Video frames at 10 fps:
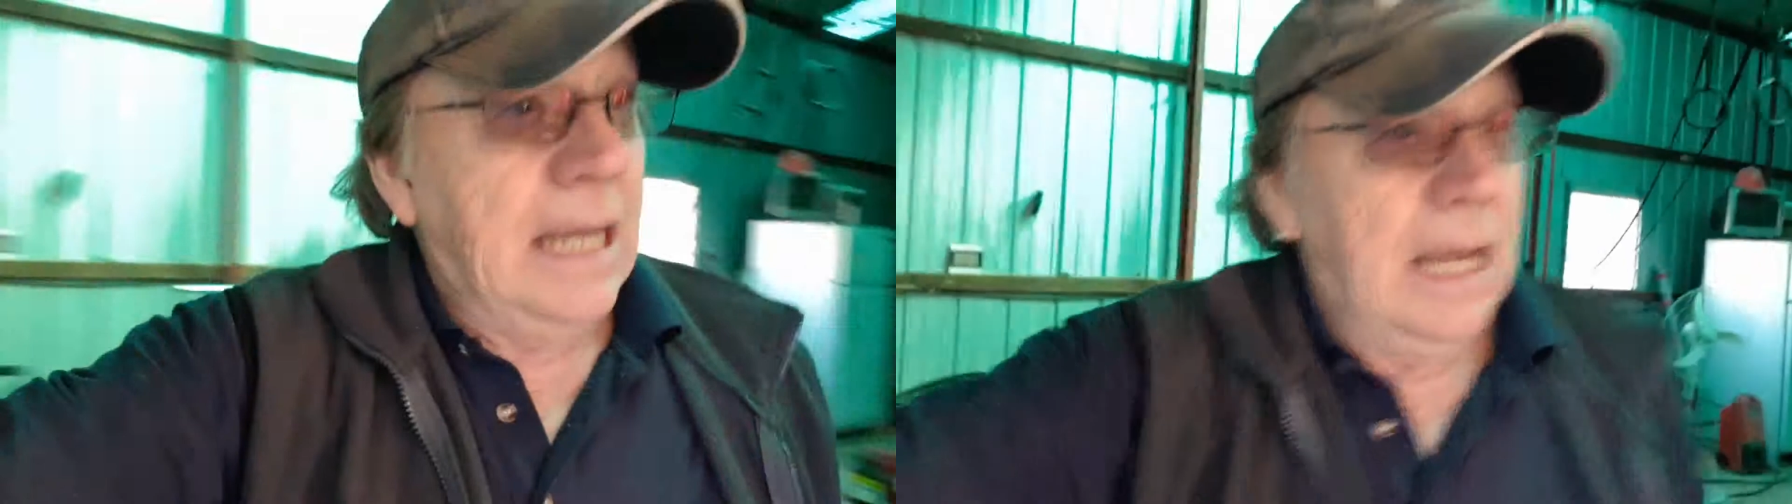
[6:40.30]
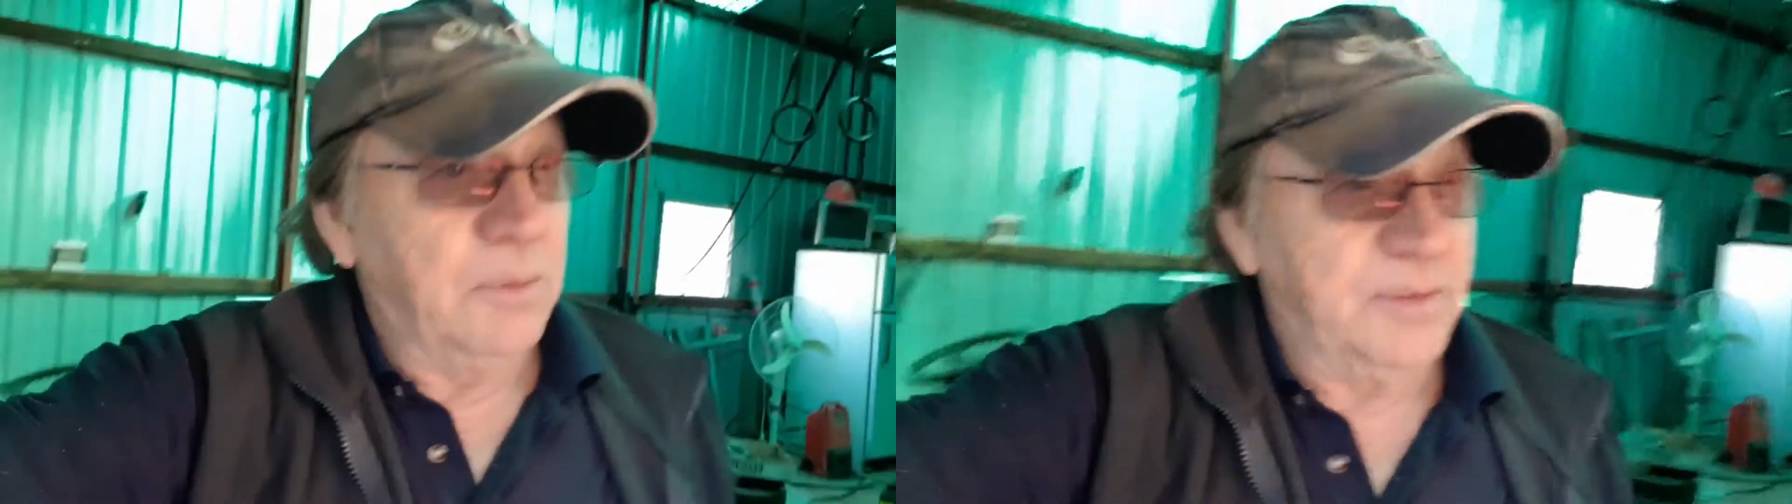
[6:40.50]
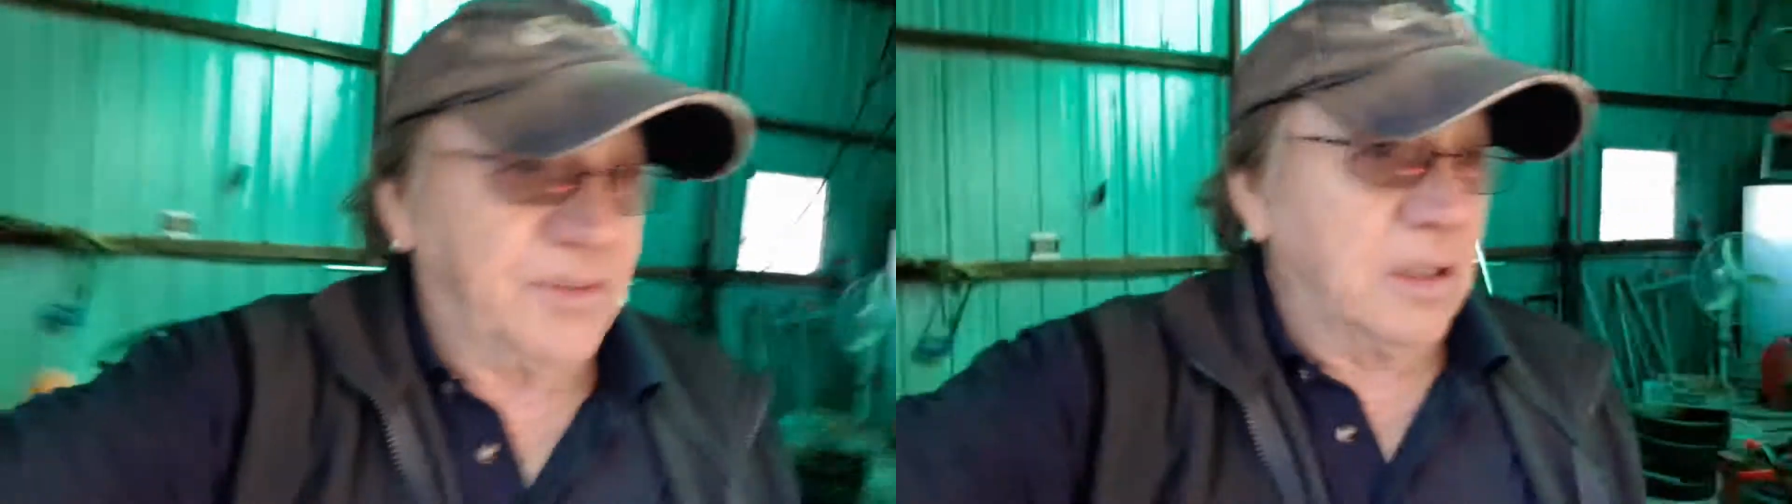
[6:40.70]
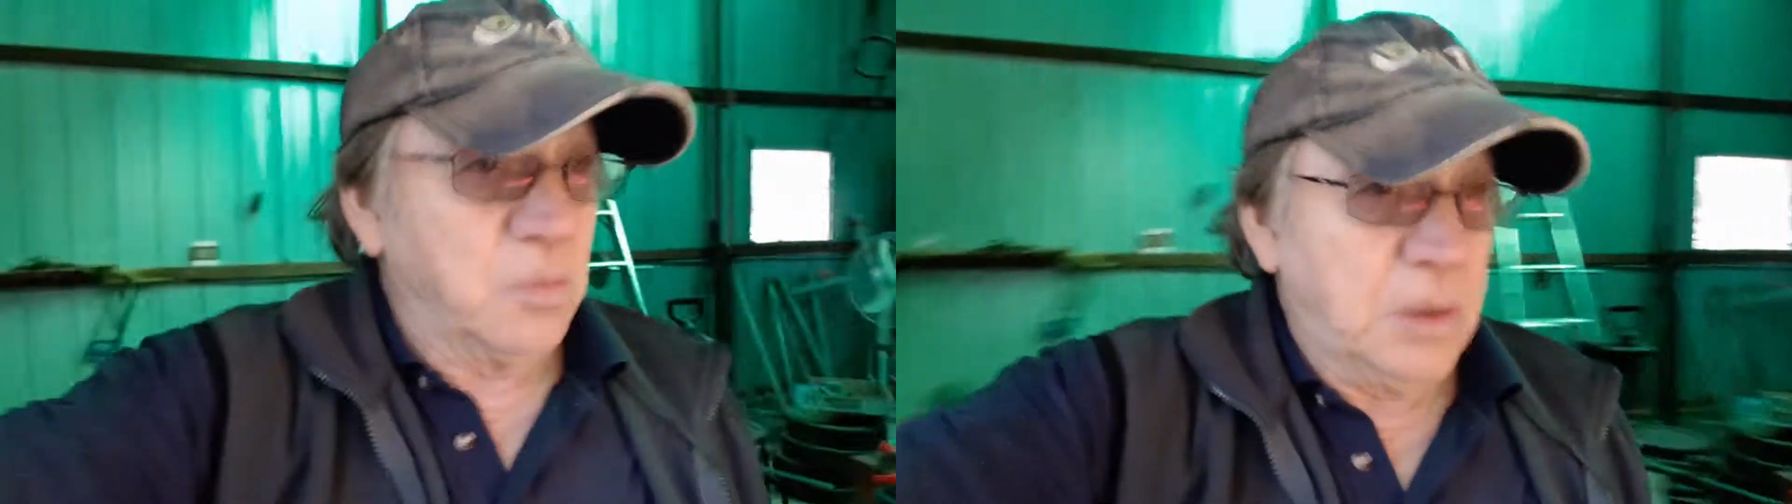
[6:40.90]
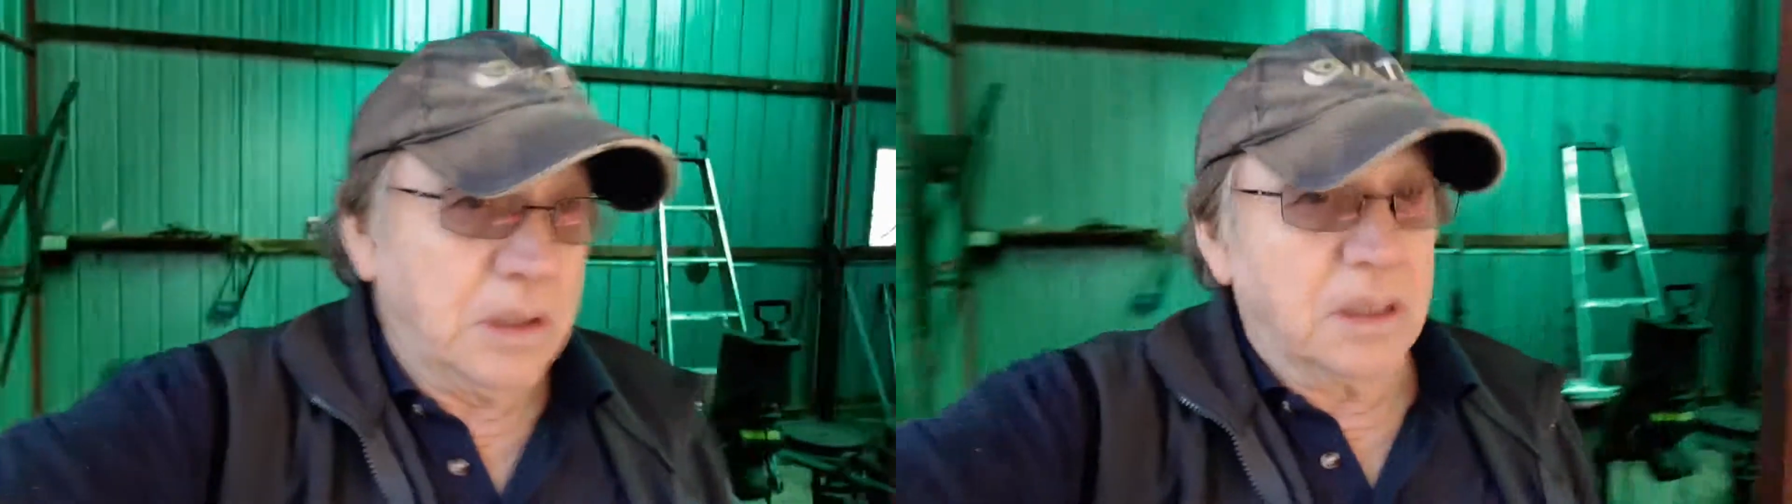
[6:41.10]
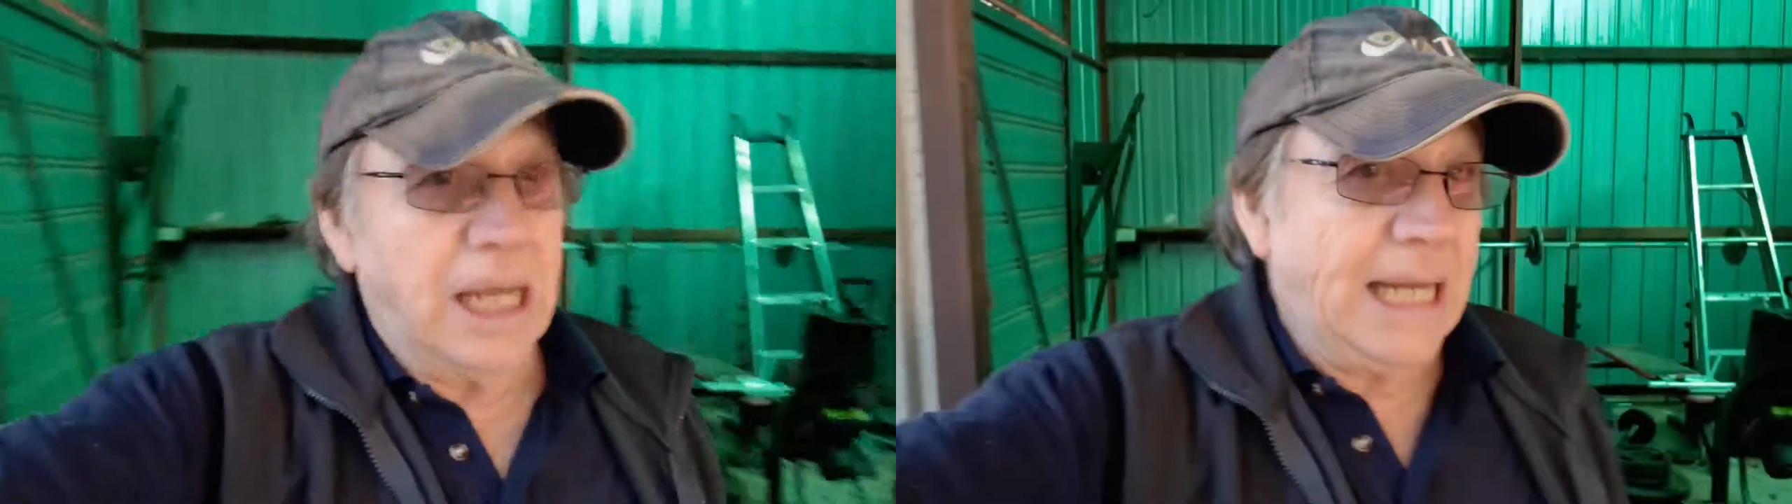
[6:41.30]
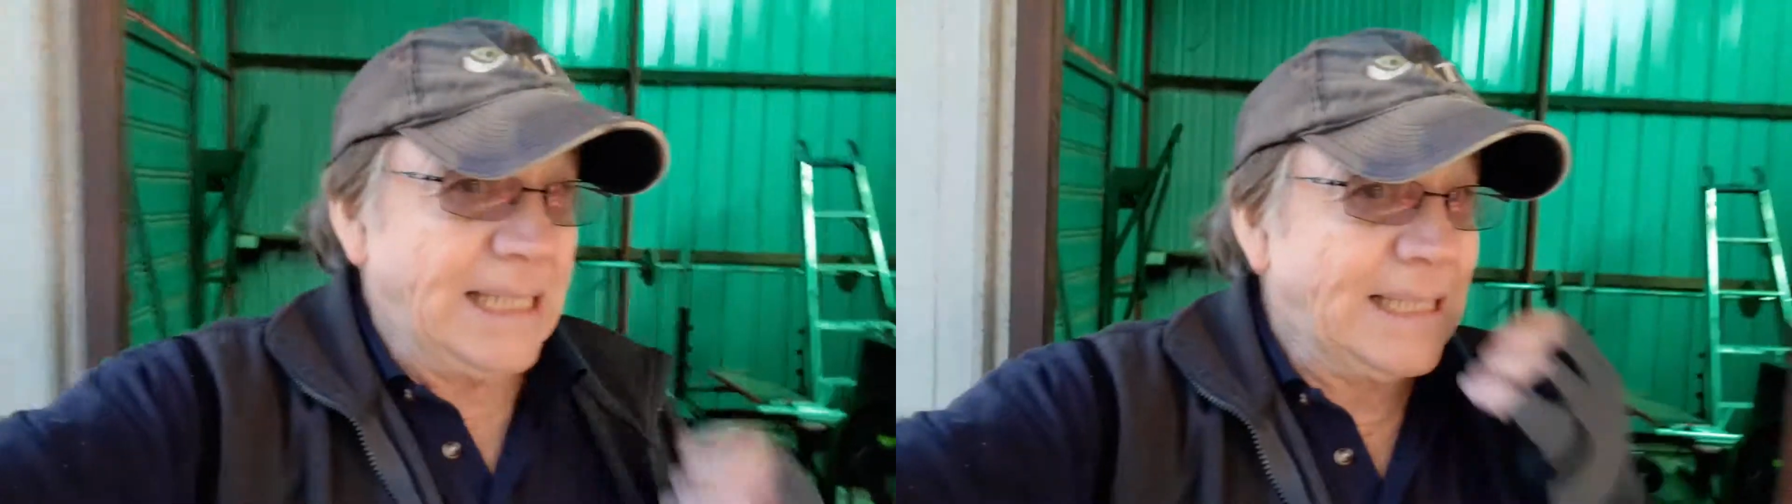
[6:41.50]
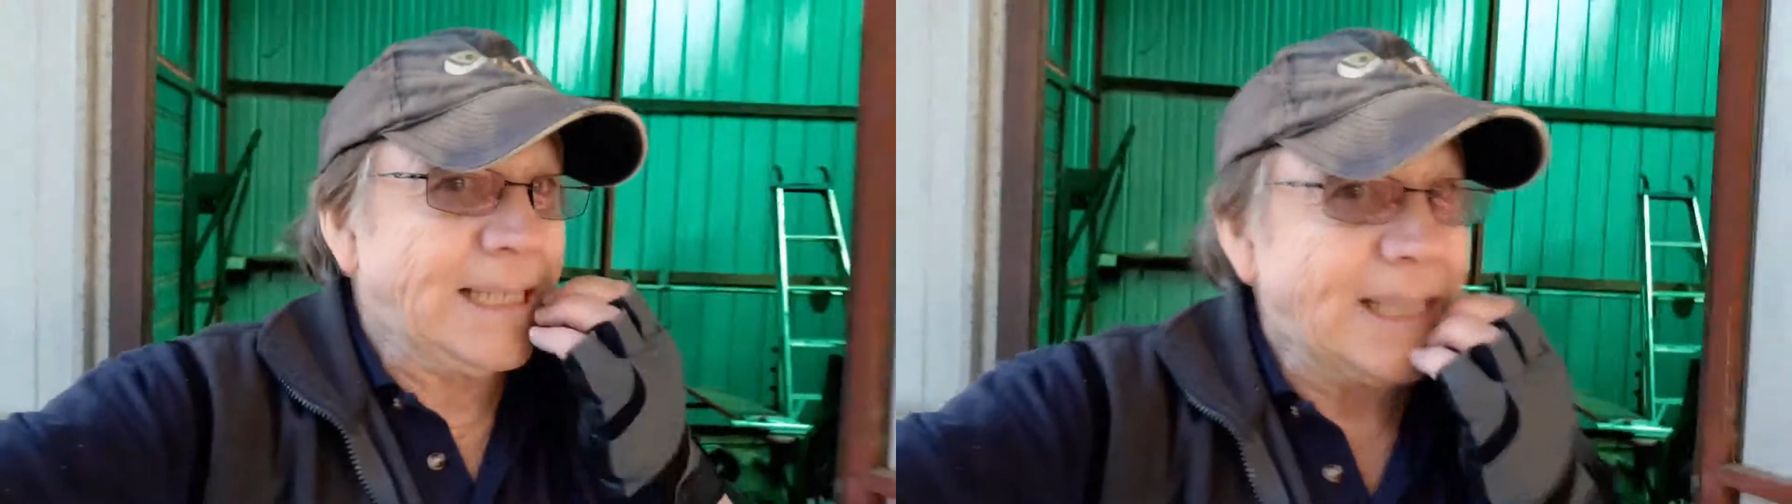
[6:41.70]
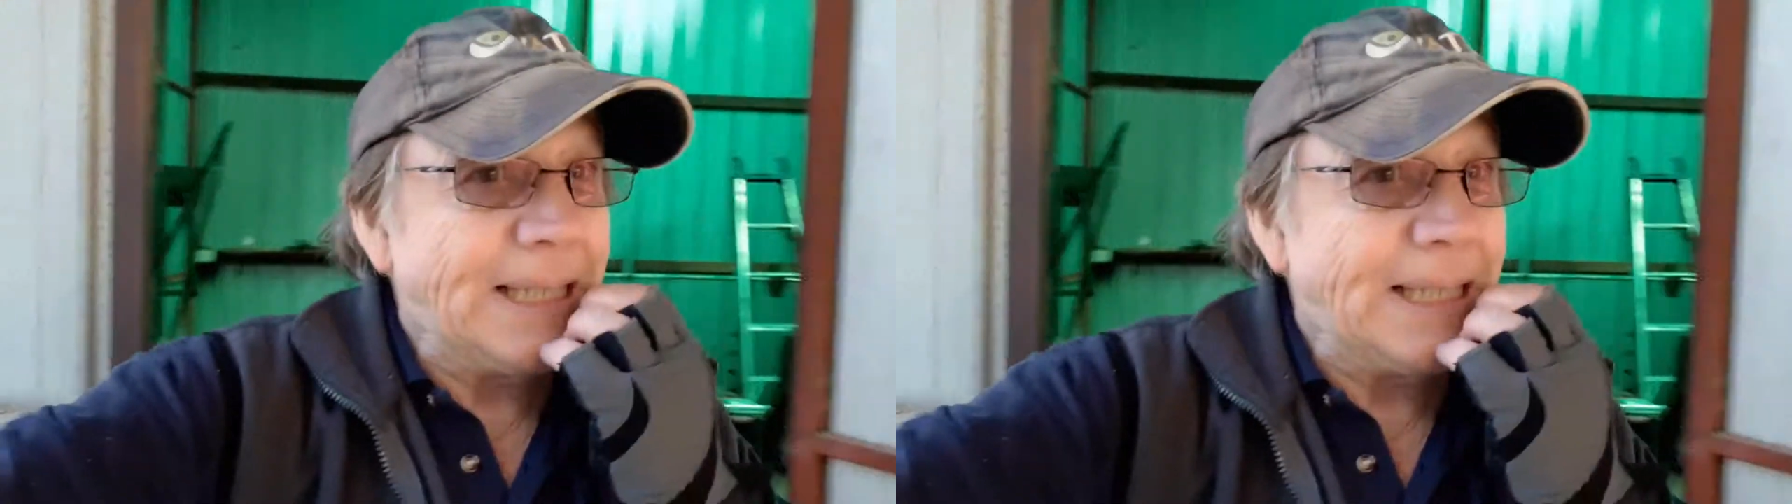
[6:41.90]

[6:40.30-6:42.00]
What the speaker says: and we've done well, and